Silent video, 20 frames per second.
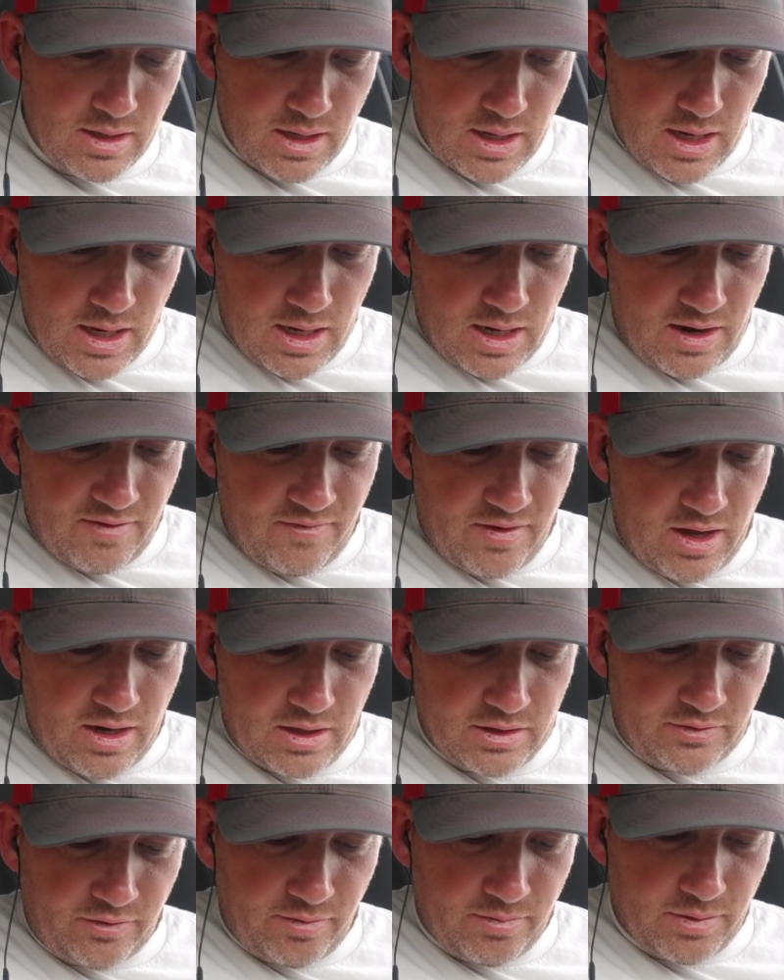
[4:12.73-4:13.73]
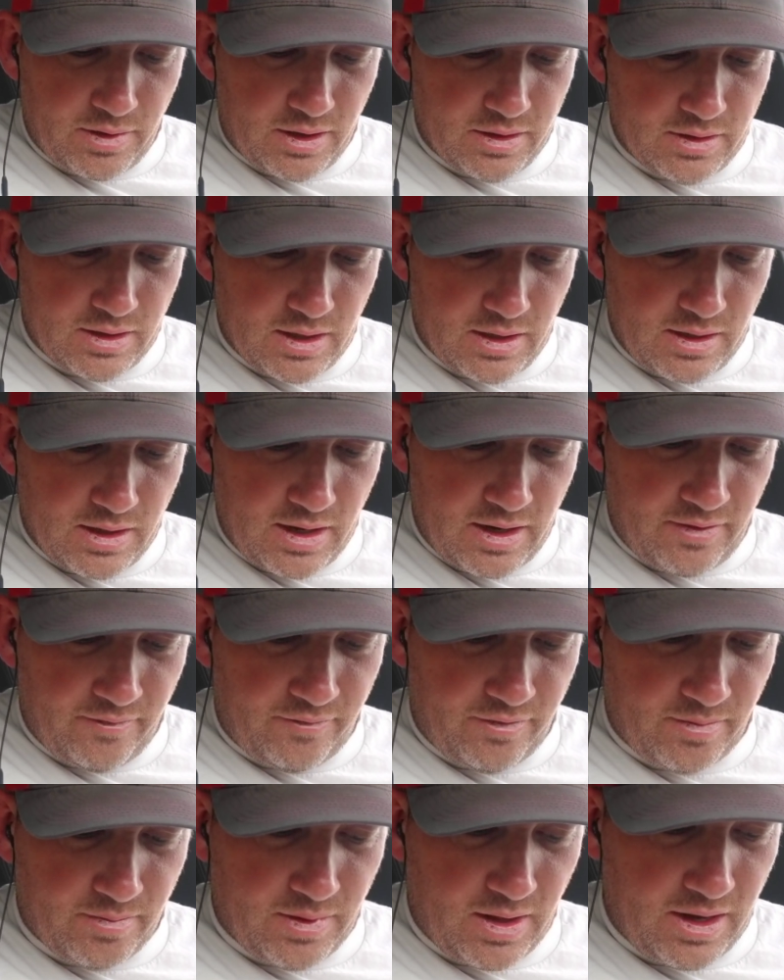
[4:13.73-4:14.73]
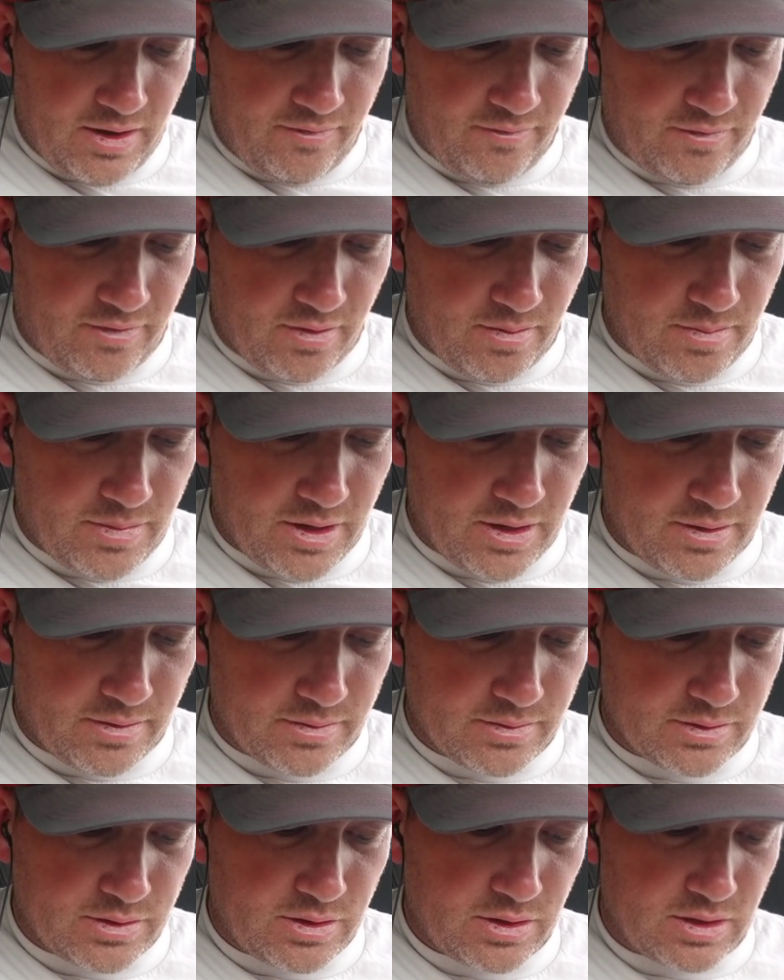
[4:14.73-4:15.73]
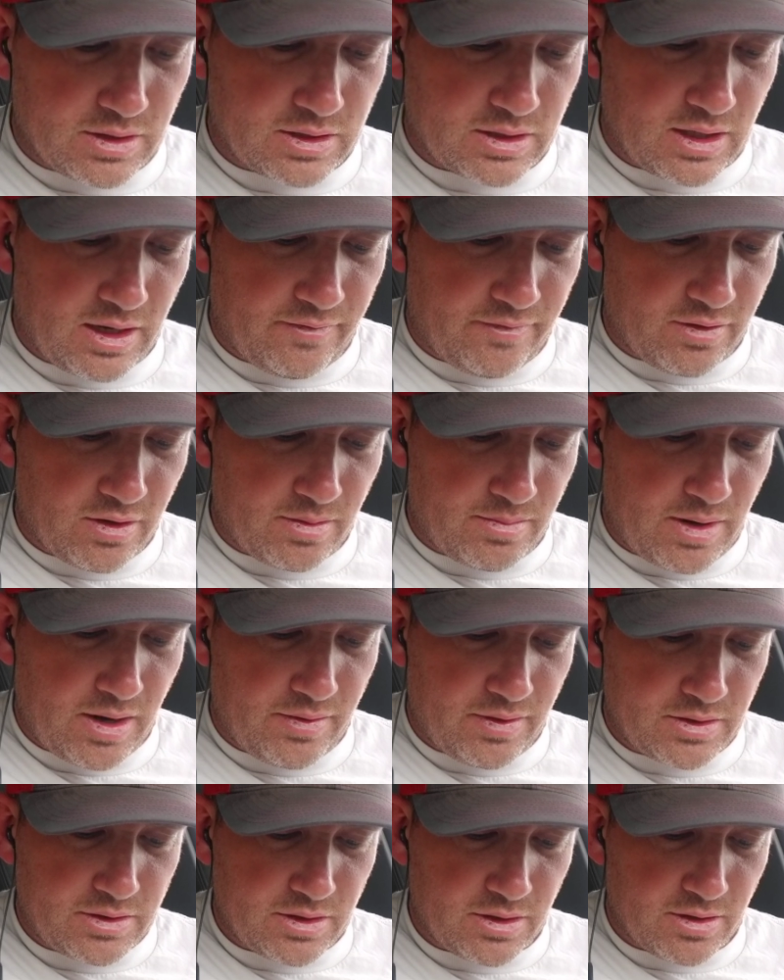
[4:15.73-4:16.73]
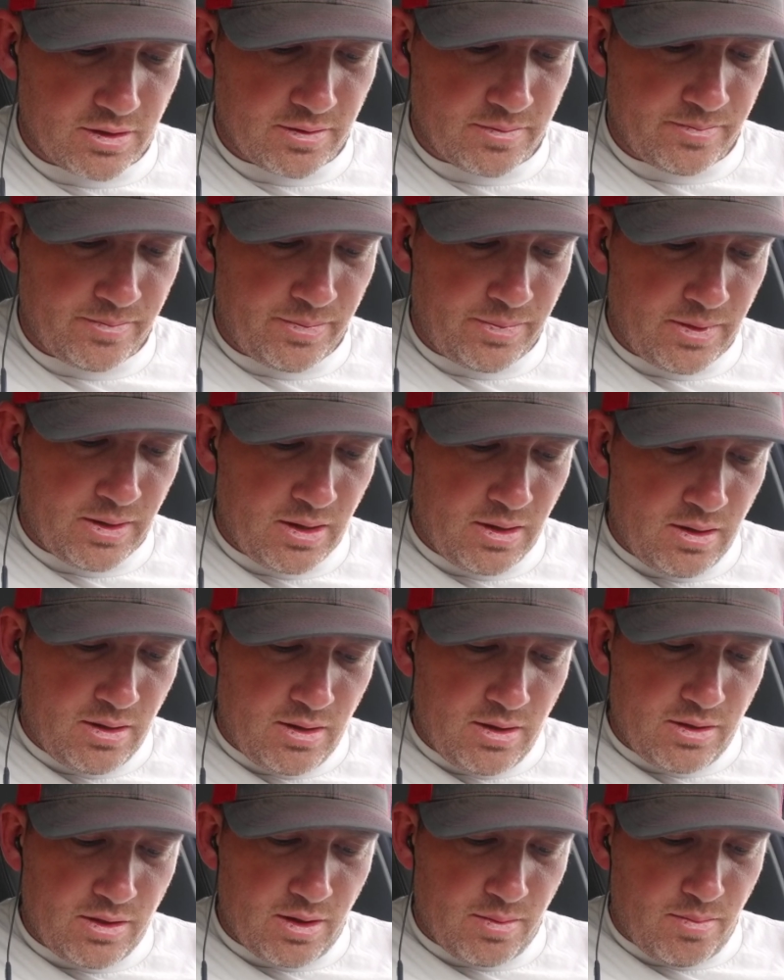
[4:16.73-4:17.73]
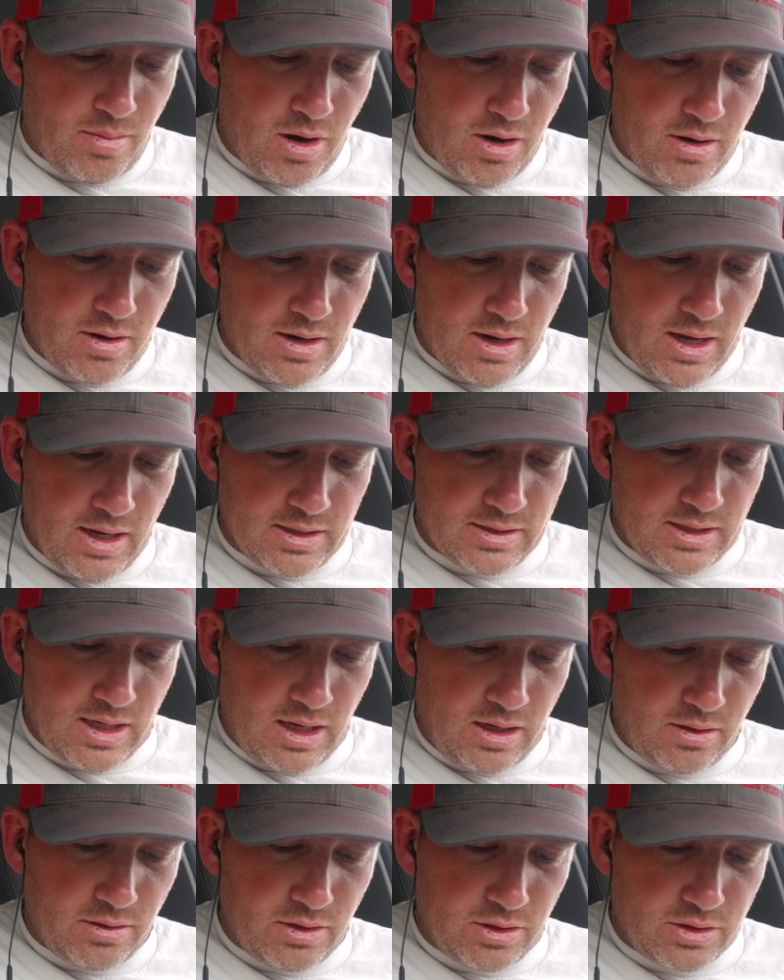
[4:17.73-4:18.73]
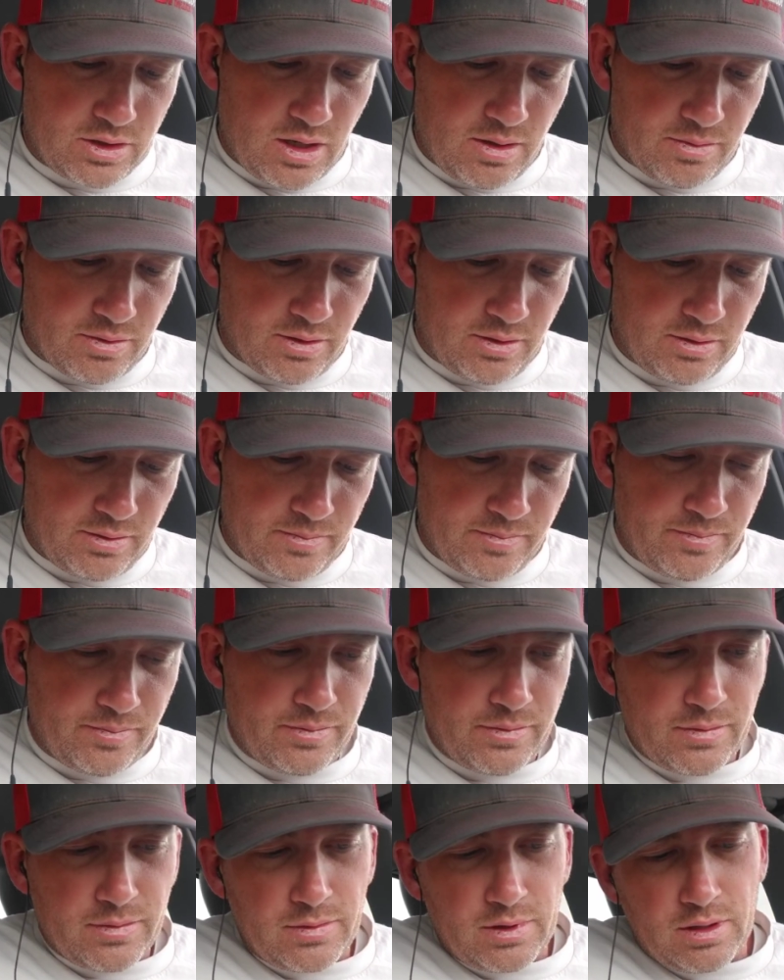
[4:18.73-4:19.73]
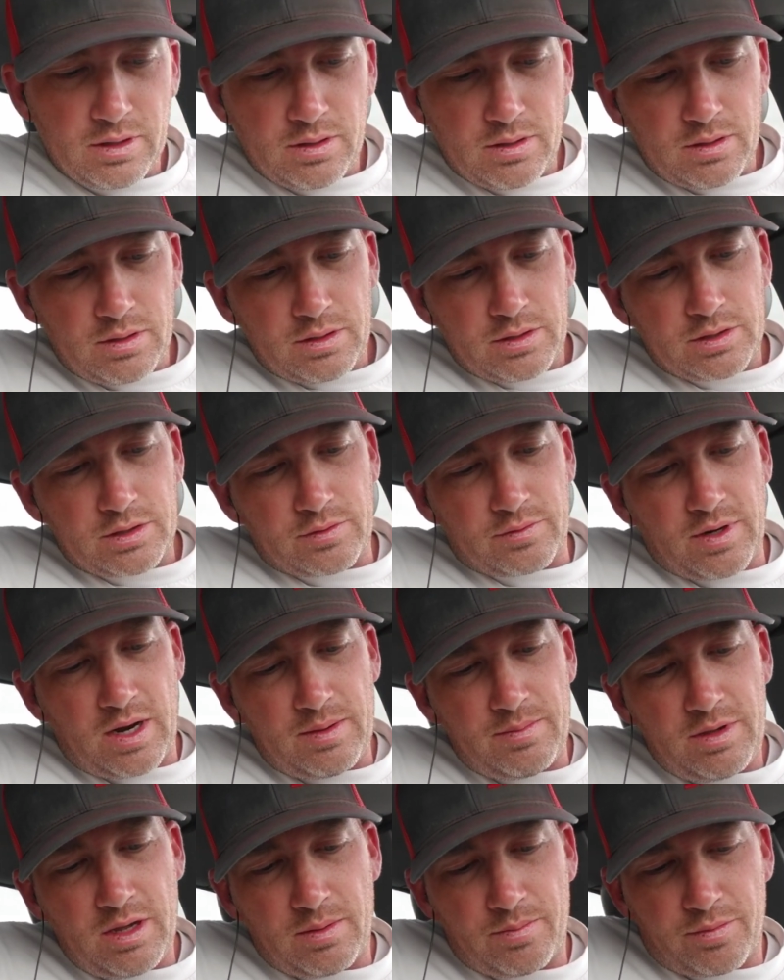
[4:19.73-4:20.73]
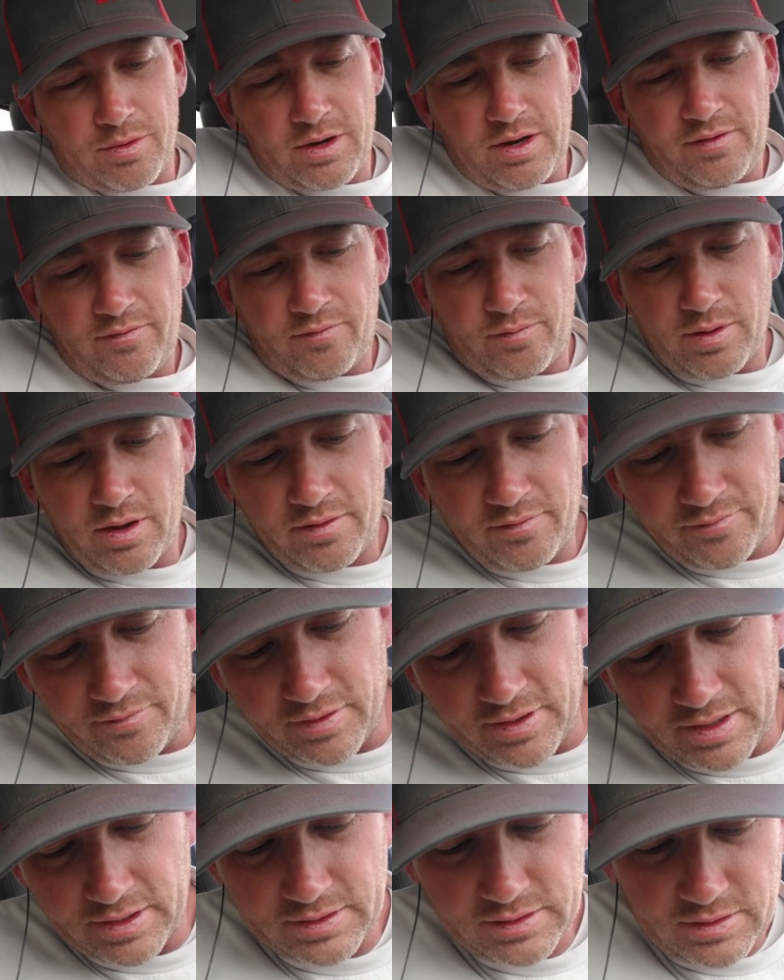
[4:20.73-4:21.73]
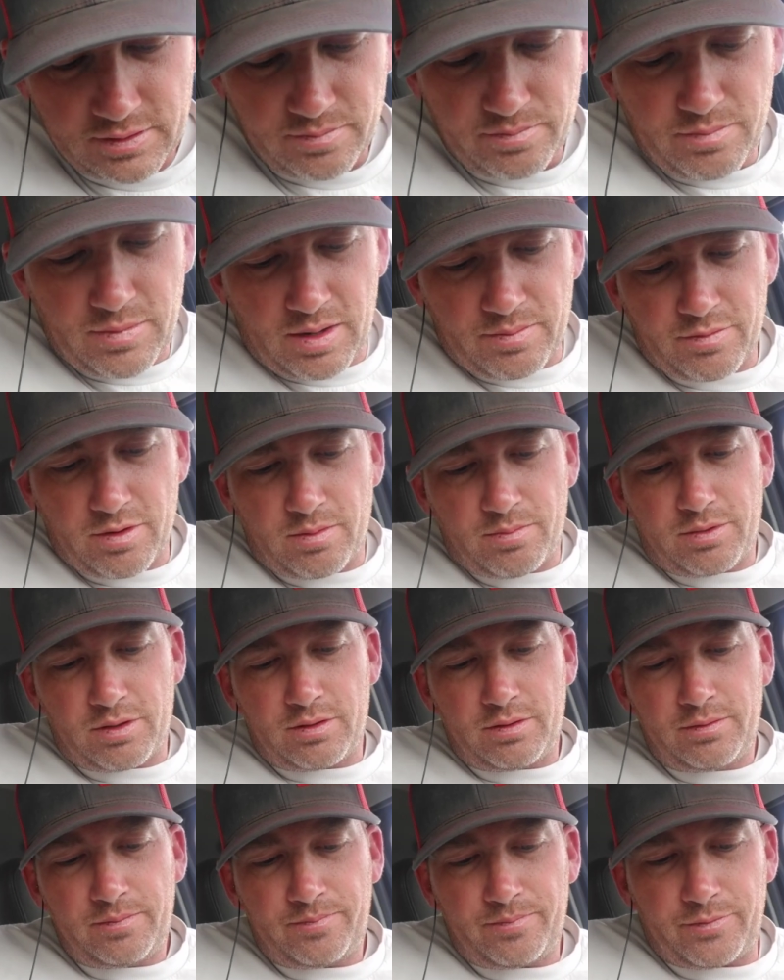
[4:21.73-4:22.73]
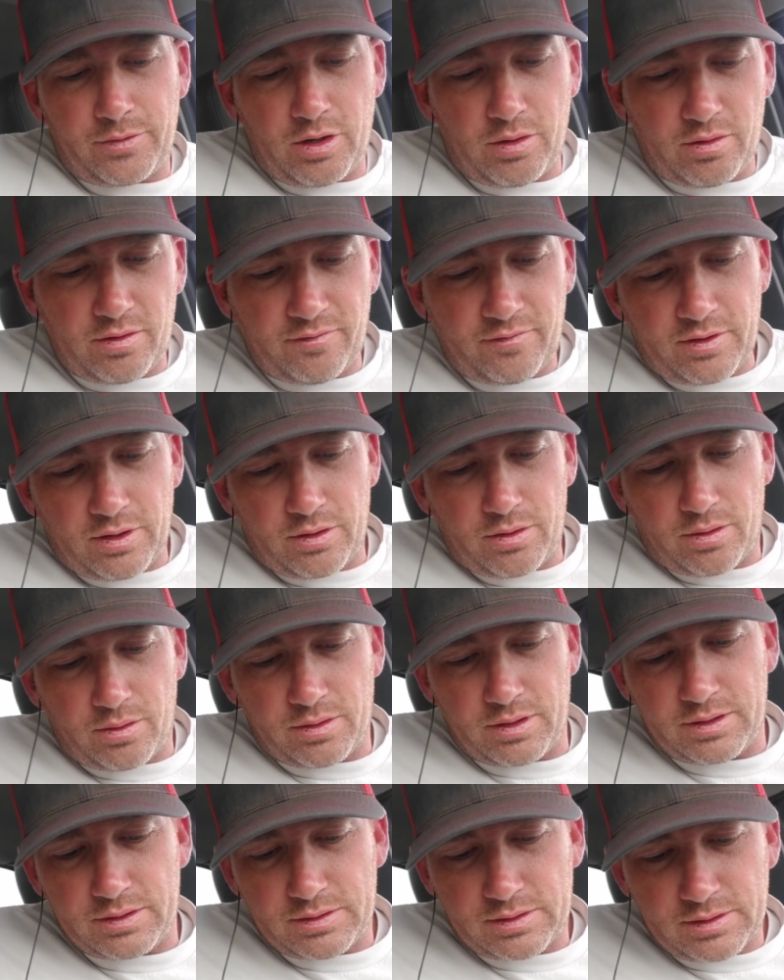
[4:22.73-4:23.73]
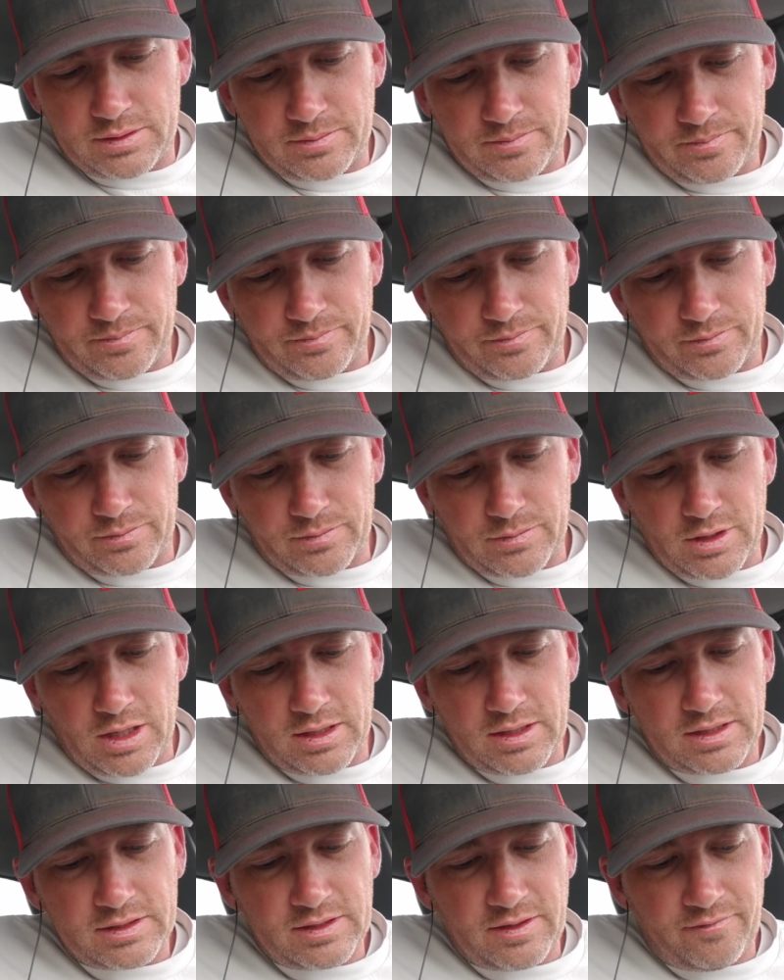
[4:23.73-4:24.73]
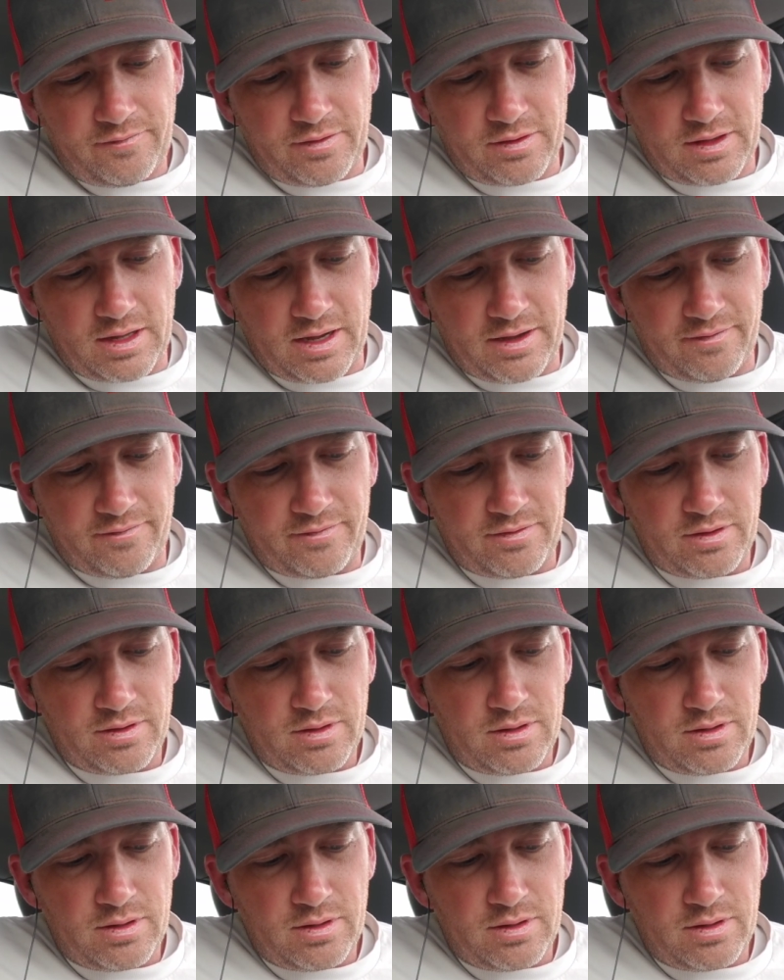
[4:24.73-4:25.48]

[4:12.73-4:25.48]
and I vanished from London and from life for a bit, to discover on my return that Martin had taken the trouble to write me a brief, well-phrased, memorable note of condolence. A lesson for life.